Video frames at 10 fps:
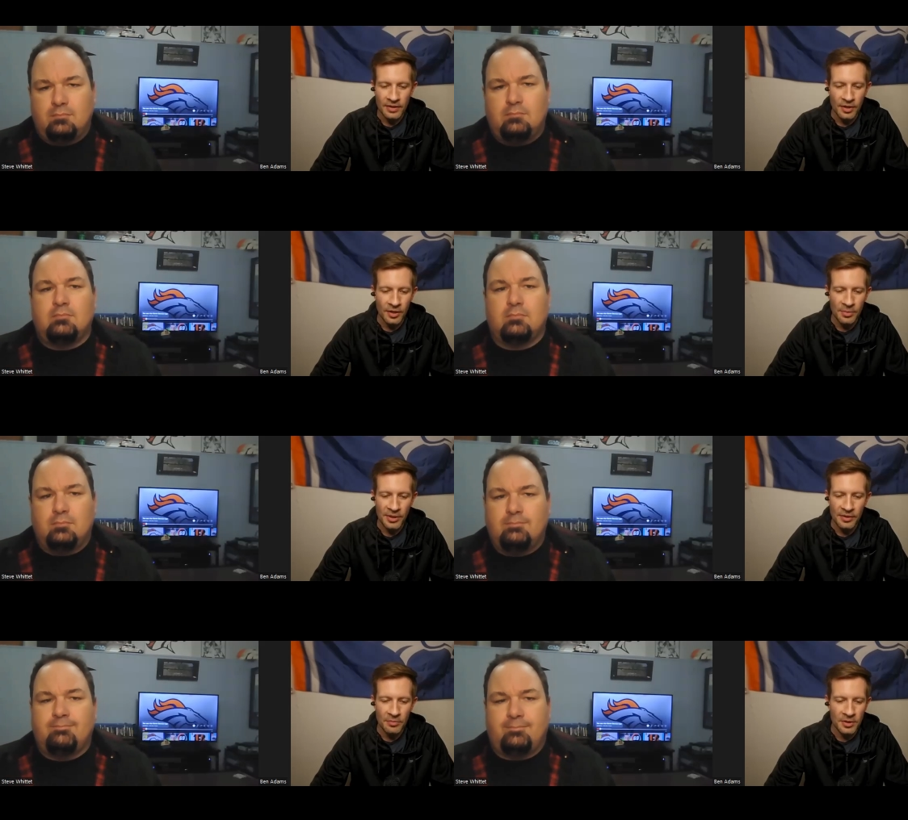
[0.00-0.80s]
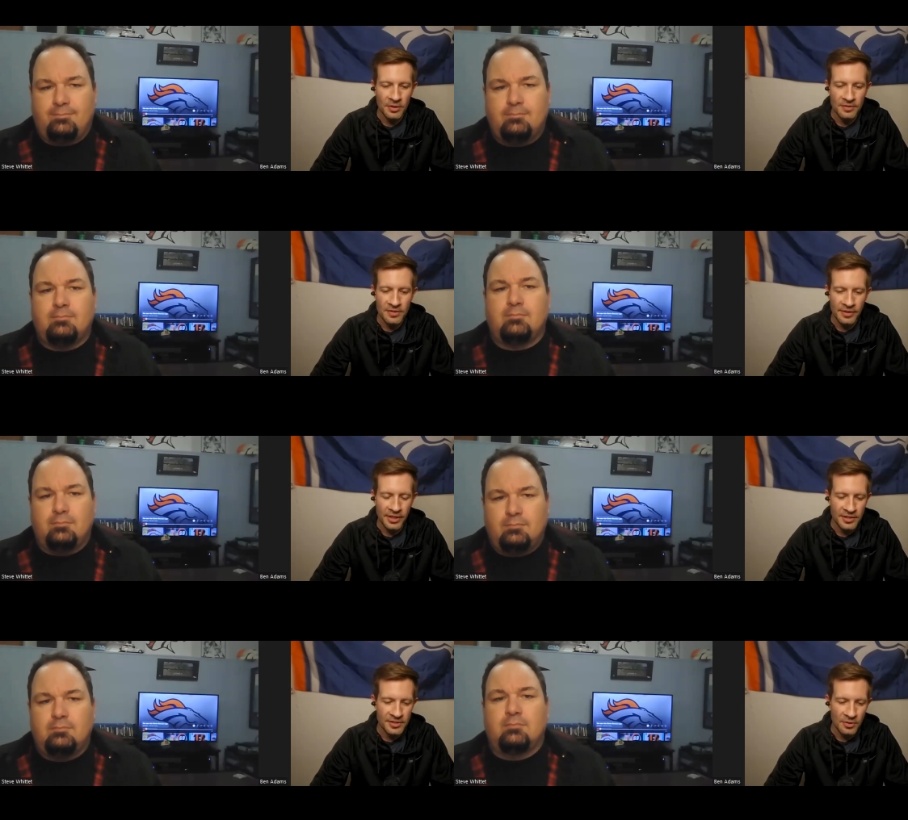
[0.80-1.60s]
Speaker 1: No big moves of
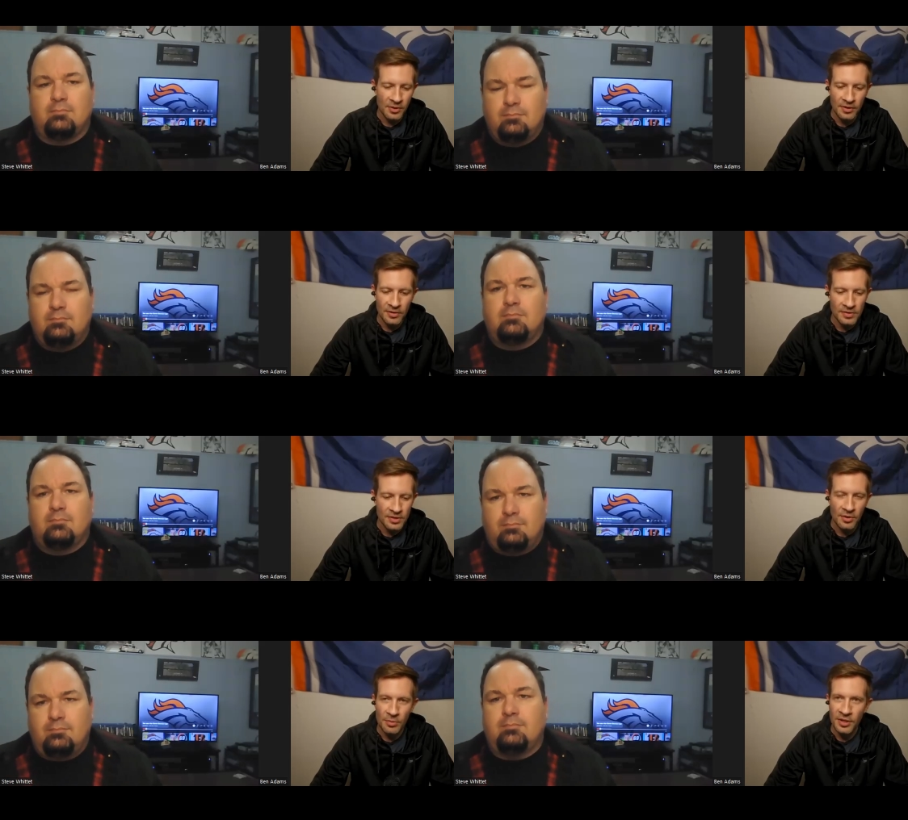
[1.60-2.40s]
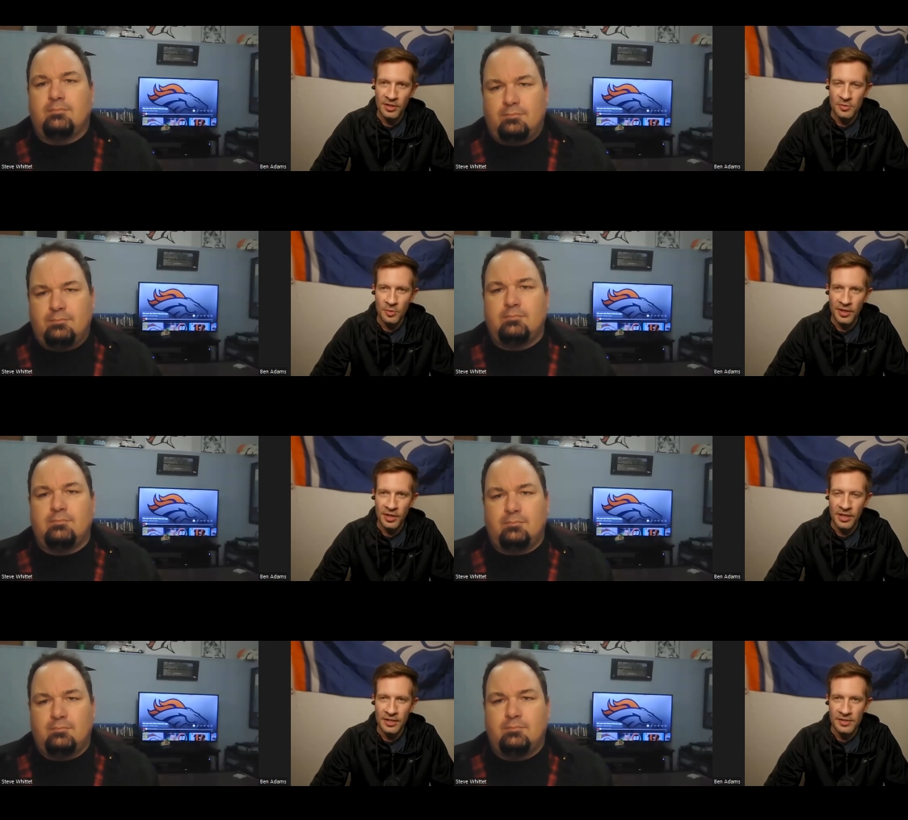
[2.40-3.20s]
any sort. So the Broncos went
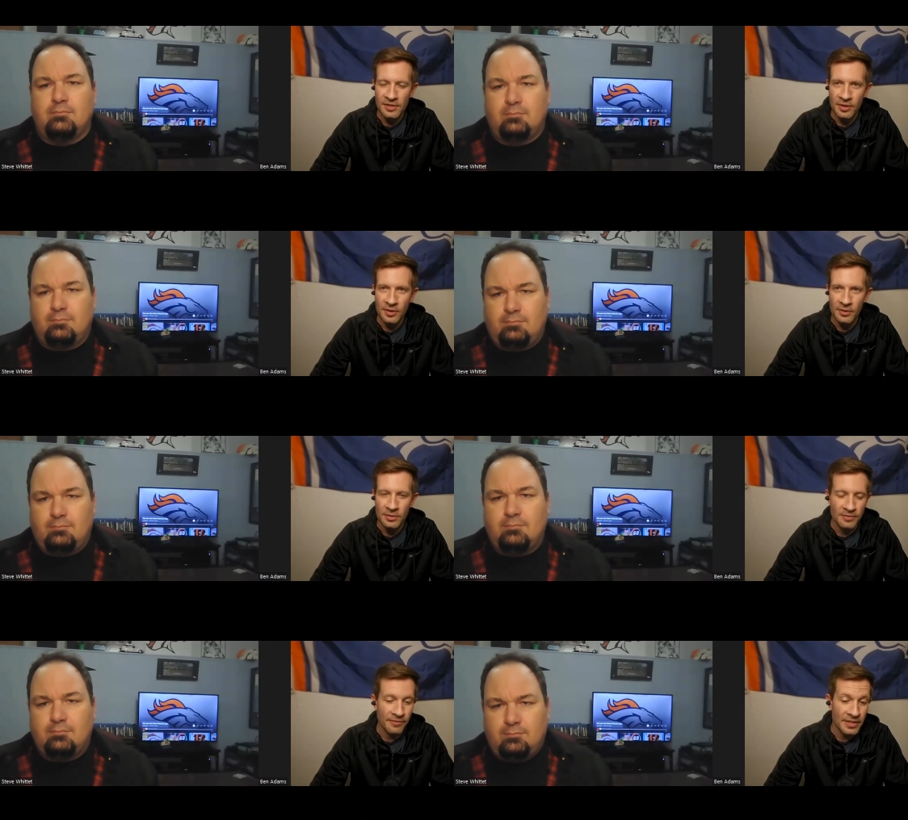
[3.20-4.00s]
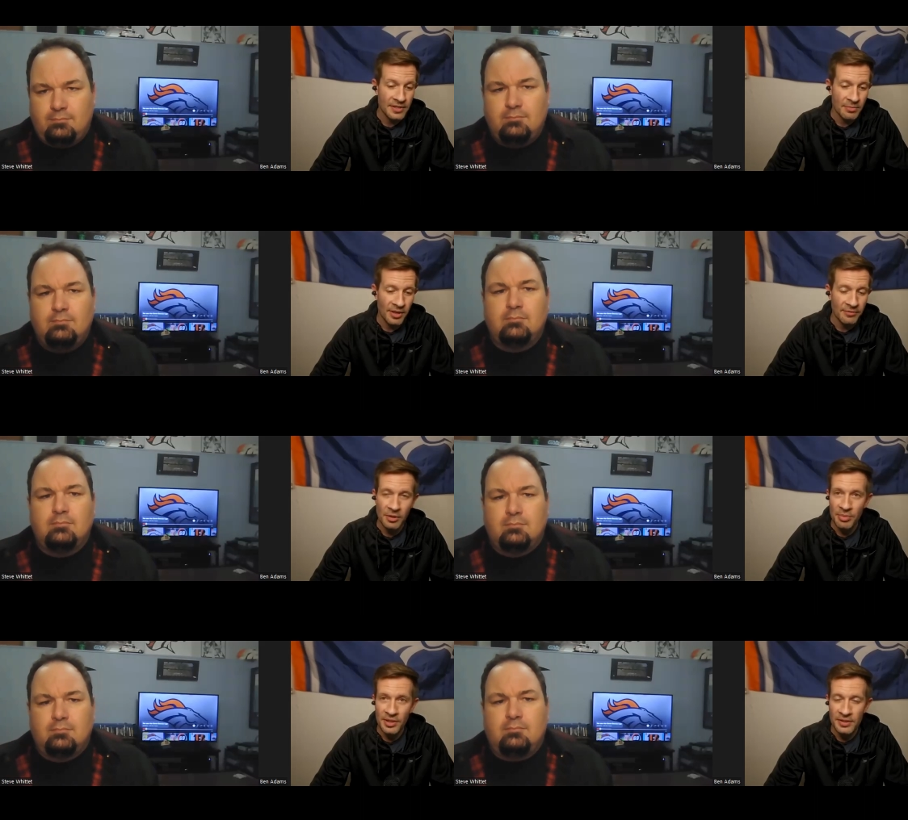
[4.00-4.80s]
on to go to face the
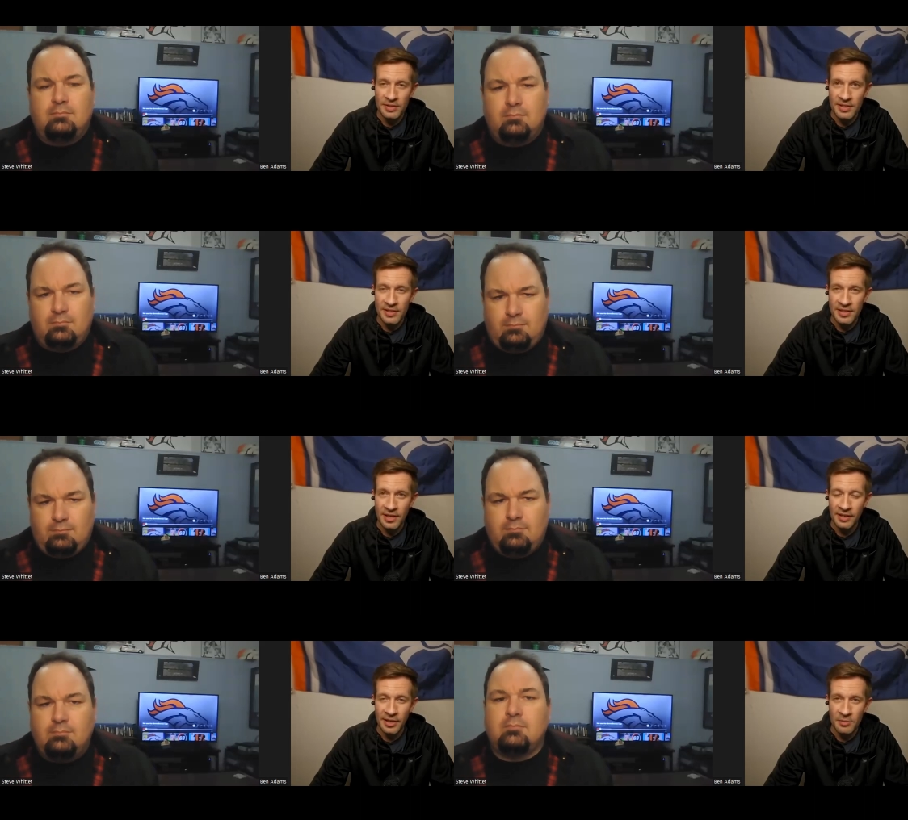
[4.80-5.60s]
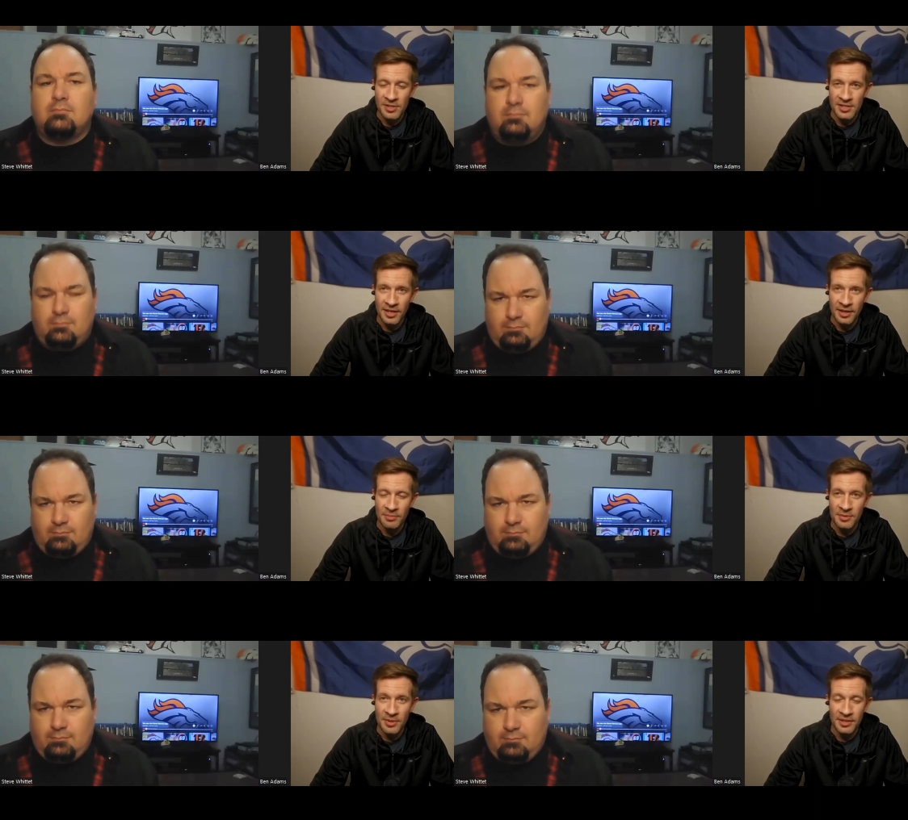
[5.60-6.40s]
Buffalo Bills. This set game was set
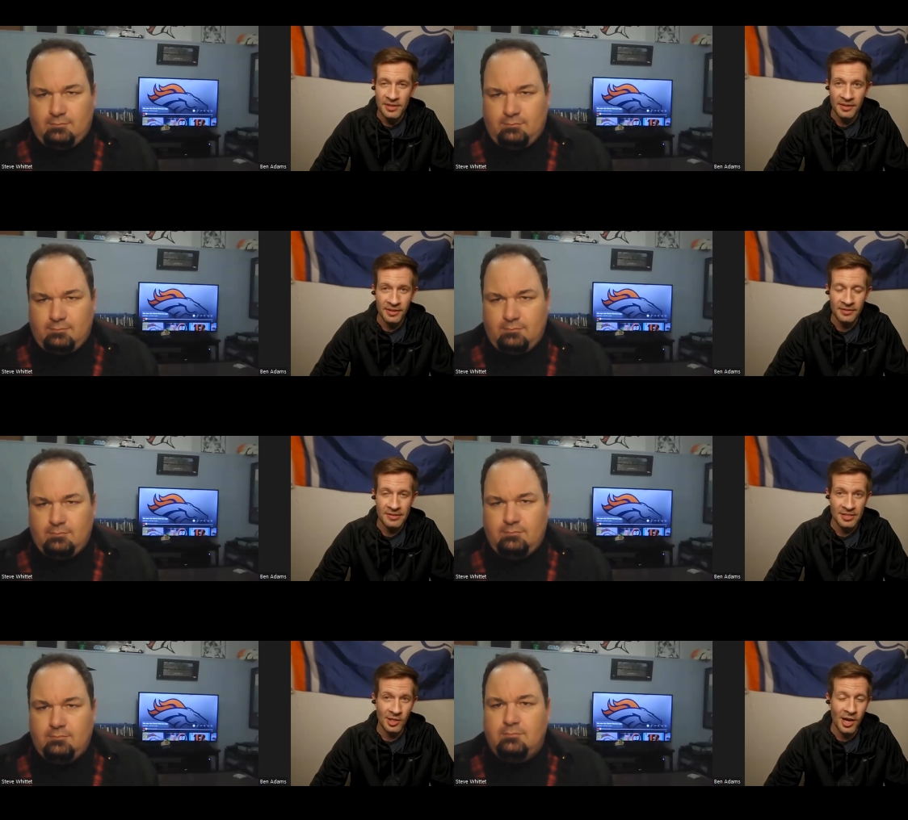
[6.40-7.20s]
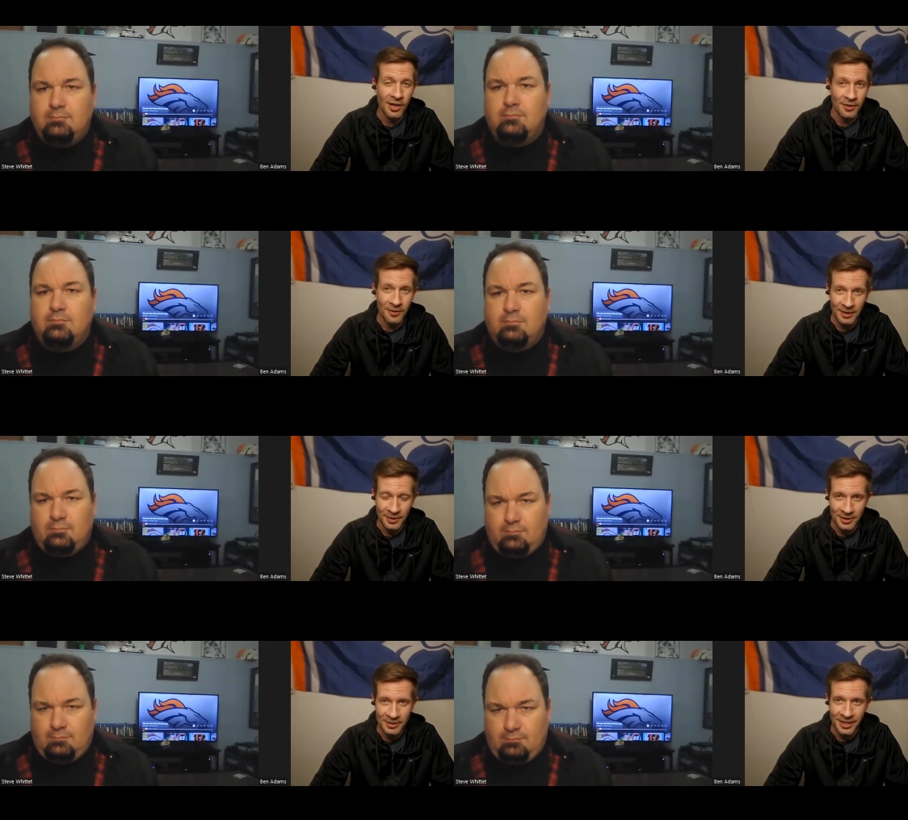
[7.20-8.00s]
up to be a slaughter, it
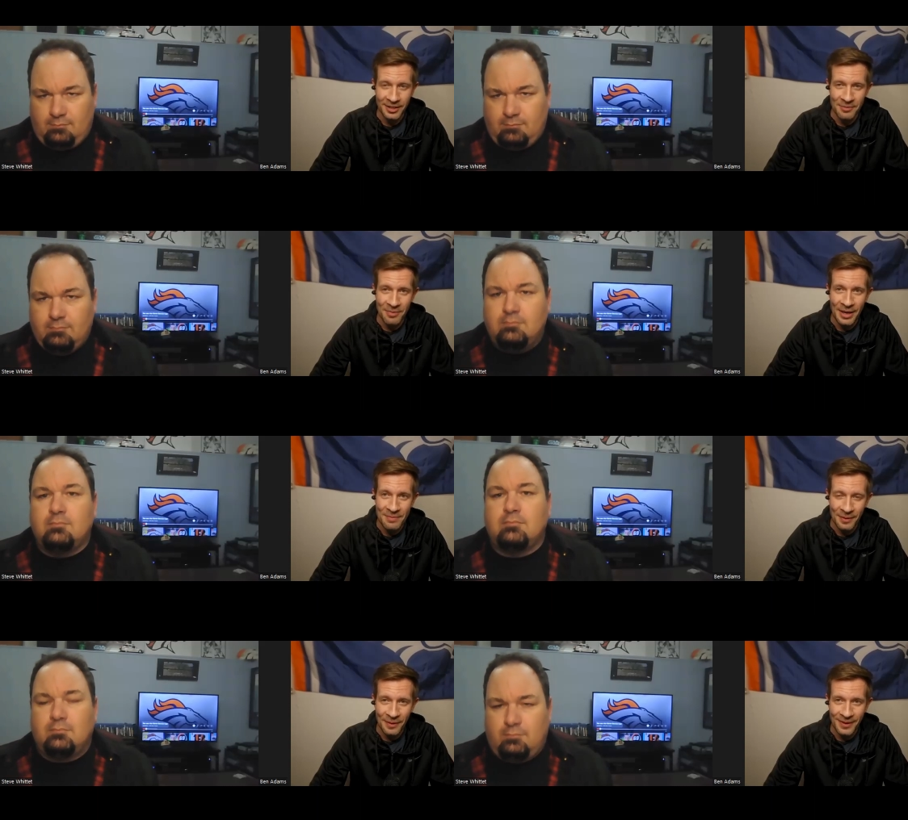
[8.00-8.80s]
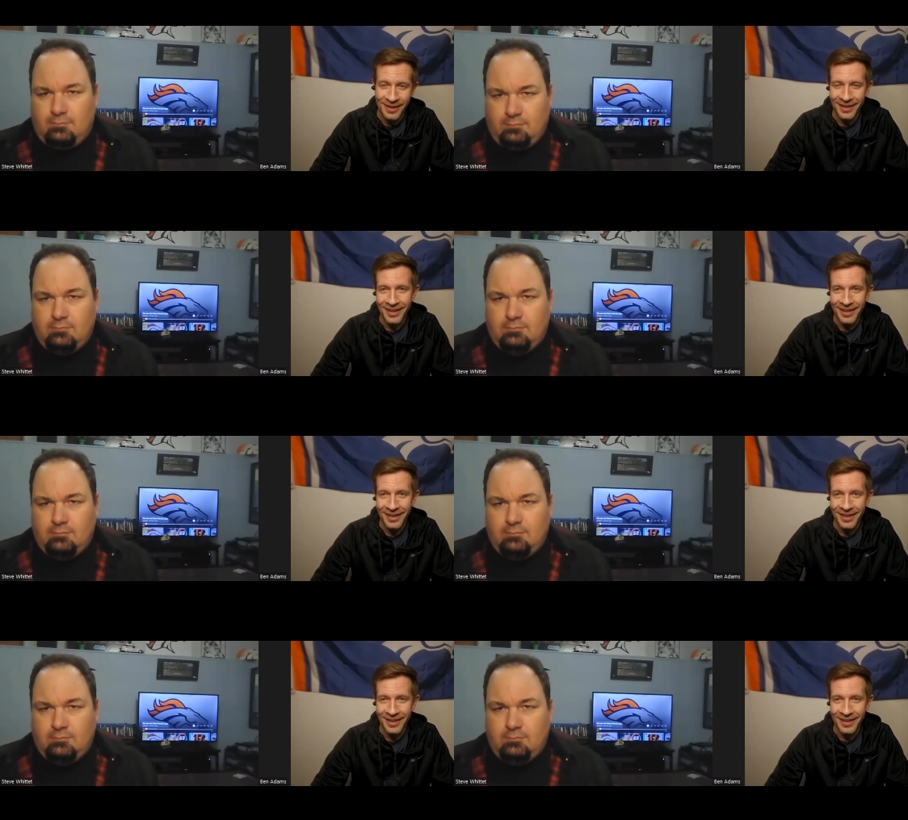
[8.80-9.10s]
looked like on paper.